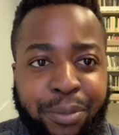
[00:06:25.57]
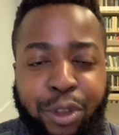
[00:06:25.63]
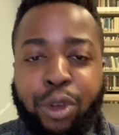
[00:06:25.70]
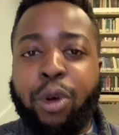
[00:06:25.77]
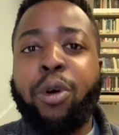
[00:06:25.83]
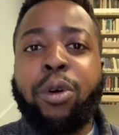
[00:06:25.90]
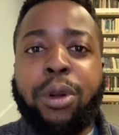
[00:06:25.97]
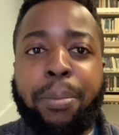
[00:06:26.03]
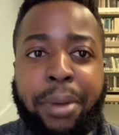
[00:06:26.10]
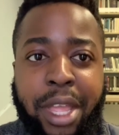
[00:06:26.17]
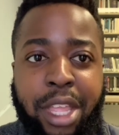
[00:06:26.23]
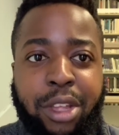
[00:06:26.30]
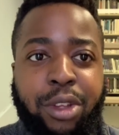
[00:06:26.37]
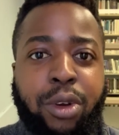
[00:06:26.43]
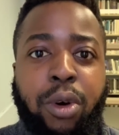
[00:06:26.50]
Your own
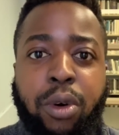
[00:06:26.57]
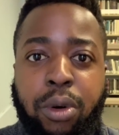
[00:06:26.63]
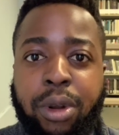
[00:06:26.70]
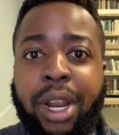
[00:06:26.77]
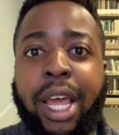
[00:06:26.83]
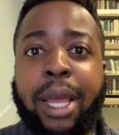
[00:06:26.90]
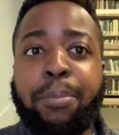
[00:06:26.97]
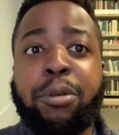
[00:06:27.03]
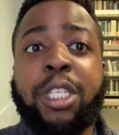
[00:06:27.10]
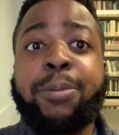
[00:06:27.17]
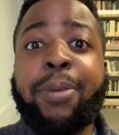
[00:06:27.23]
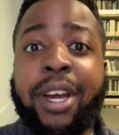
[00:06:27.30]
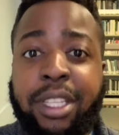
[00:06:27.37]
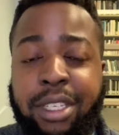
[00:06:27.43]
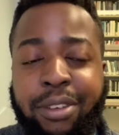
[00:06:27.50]
opinion, your own like
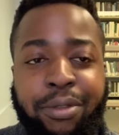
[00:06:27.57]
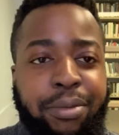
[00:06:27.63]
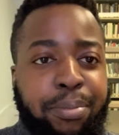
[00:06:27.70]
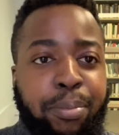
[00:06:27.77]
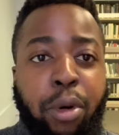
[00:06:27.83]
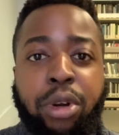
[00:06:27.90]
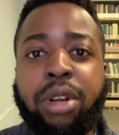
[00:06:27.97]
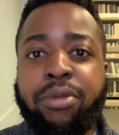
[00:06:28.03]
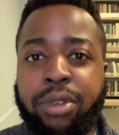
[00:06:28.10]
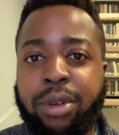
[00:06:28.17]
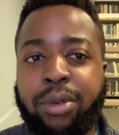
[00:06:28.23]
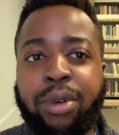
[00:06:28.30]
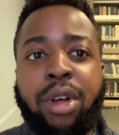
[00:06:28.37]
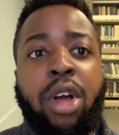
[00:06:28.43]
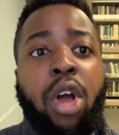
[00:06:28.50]
perspective, point of
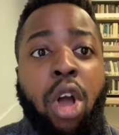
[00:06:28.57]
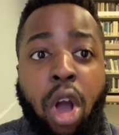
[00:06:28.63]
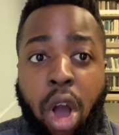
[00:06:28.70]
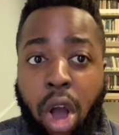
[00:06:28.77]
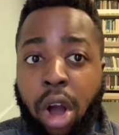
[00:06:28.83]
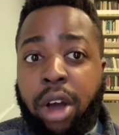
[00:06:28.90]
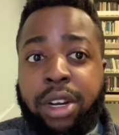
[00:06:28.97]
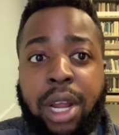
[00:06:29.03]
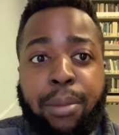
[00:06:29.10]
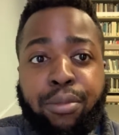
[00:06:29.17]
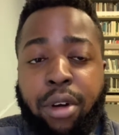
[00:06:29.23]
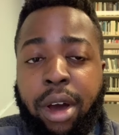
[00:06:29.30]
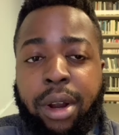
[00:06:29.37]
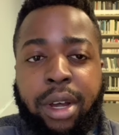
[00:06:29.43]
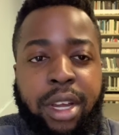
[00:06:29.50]
view on that
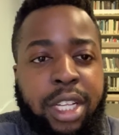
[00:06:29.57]
product.